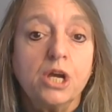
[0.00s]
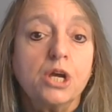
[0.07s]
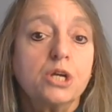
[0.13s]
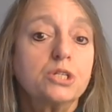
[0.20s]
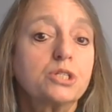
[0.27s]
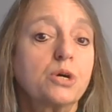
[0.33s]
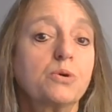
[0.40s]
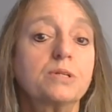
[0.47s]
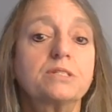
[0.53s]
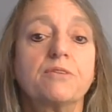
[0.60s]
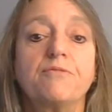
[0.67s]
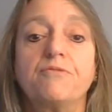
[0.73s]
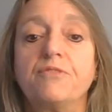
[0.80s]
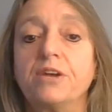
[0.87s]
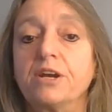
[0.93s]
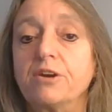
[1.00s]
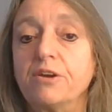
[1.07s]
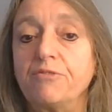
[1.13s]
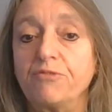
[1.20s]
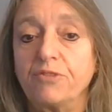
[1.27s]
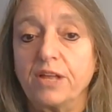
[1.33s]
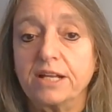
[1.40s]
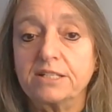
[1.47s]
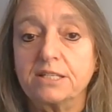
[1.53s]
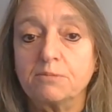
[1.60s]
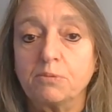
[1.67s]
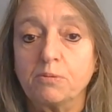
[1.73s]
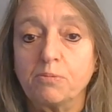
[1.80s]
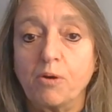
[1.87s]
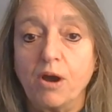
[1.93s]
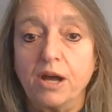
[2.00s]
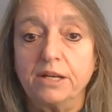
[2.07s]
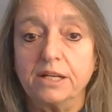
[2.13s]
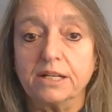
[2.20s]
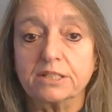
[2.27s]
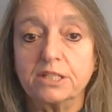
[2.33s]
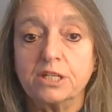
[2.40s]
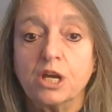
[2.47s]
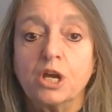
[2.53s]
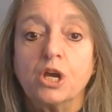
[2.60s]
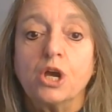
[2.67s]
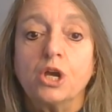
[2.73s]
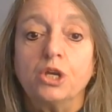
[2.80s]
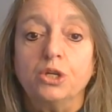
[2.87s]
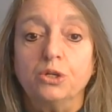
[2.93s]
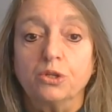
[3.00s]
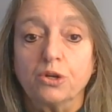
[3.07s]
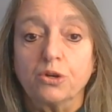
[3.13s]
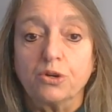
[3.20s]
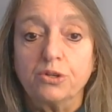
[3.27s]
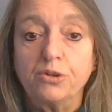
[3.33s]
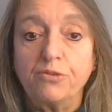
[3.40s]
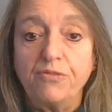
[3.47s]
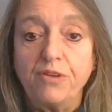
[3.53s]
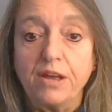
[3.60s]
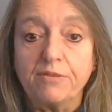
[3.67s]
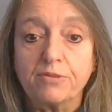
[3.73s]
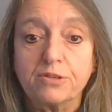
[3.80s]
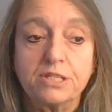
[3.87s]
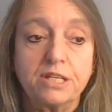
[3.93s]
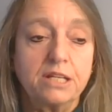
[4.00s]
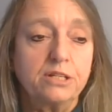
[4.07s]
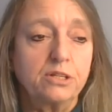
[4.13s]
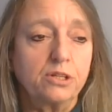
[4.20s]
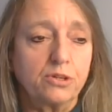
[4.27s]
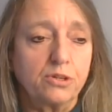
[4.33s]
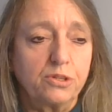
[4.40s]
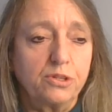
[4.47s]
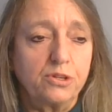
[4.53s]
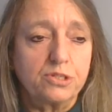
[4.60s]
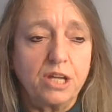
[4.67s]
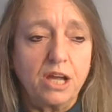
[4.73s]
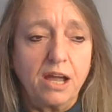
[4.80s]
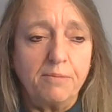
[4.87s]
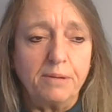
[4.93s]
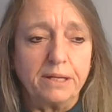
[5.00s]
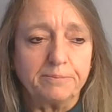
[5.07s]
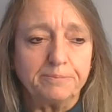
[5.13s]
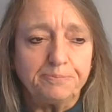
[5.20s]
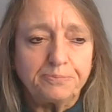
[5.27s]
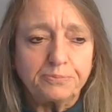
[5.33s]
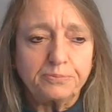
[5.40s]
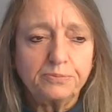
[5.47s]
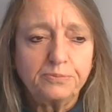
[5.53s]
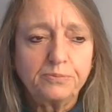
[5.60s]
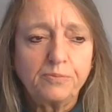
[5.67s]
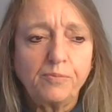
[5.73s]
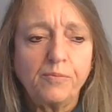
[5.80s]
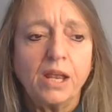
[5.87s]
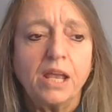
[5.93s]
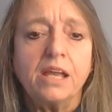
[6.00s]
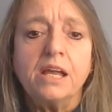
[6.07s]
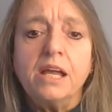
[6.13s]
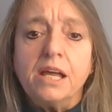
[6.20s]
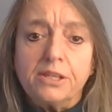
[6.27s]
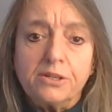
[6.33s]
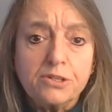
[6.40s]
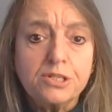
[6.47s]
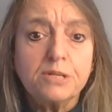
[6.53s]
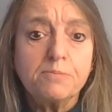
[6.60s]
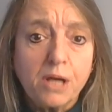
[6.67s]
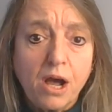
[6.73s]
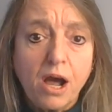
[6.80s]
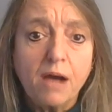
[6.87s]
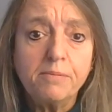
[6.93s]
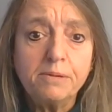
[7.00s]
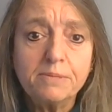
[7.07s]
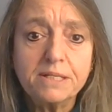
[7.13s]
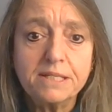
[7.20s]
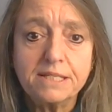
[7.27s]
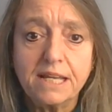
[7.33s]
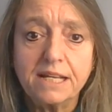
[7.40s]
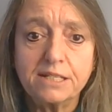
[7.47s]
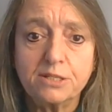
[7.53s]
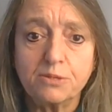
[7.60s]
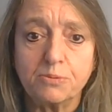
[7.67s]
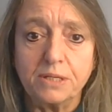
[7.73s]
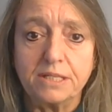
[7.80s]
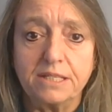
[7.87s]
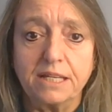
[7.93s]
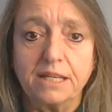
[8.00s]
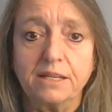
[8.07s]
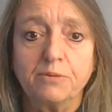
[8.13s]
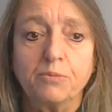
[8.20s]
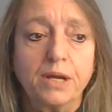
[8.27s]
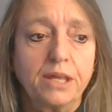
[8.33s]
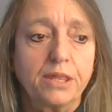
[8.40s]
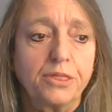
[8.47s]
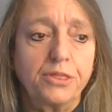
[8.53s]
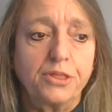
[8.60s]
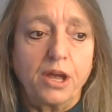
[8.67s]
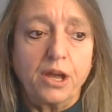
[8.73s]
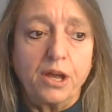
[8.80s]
So it's a very flexible product. You learn your favorites and you learn your timing. There are some common mistakes we see with